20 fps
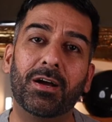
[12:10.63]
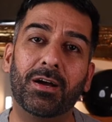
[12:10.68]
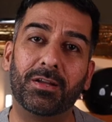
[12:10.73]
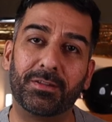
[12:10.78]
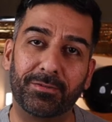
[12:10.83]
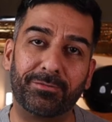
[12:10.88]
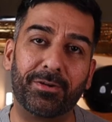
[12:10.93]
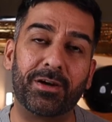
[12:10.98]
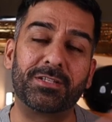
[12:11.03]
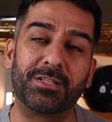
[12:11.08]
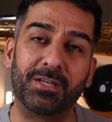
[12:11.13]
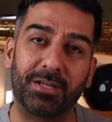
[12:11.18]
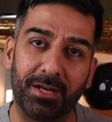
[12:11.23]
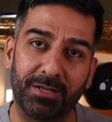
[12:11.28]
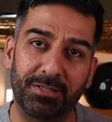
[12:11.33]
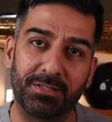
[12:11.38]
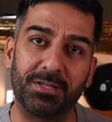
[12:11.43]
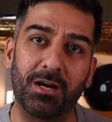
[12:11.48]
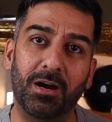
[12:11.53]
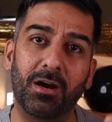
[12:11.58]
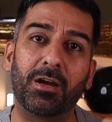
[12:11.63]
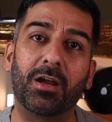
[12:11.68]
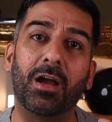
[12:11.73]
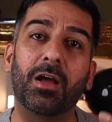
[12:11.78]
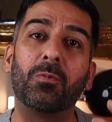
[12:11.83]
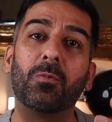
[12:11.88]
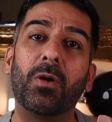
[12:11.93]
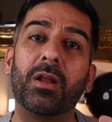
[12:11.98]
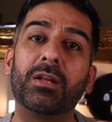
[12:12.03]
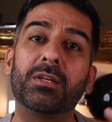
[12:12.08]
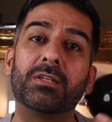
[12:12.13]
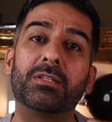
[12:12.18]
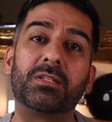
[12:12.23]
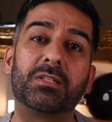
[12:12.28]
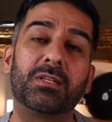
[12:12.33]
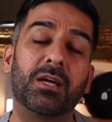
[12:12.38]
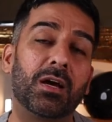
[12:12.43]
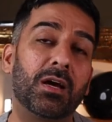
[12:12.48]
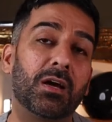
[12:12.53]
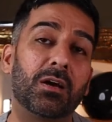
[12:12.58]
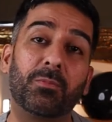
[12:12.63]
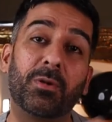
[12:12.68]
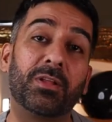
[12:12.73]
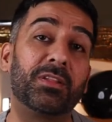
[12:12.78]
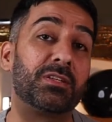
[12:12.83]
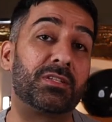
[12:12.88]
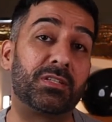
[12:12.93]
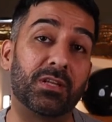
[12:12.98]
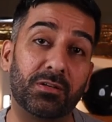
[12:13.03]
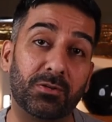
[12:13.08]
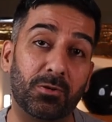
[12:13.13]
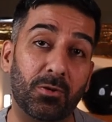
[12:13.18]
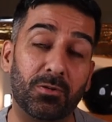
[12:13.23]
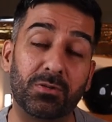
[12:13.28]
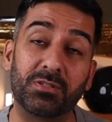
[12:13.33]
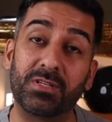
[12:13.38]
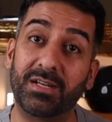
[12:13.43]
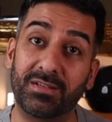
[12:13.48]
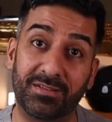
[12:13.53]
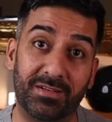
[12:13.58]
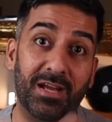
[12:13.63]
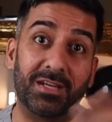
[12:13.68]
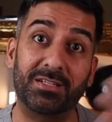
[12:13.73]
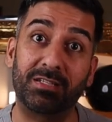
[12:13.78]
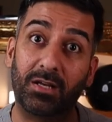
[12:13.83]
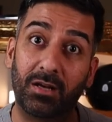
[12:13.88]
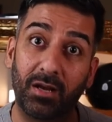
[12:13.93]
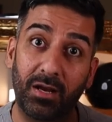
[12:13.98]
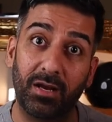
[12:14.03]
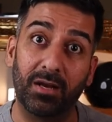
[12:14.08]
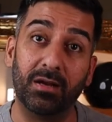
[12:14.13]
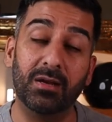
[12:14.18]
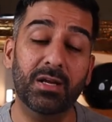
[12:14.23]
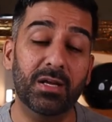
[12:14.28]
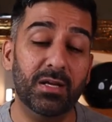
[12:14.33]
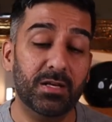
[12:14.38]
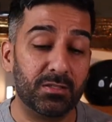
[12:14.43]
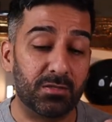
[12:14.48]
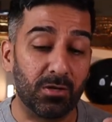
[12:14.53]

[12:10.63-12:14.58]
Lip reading: the visor gets dark, and when it's when the sun goes, it gets clear.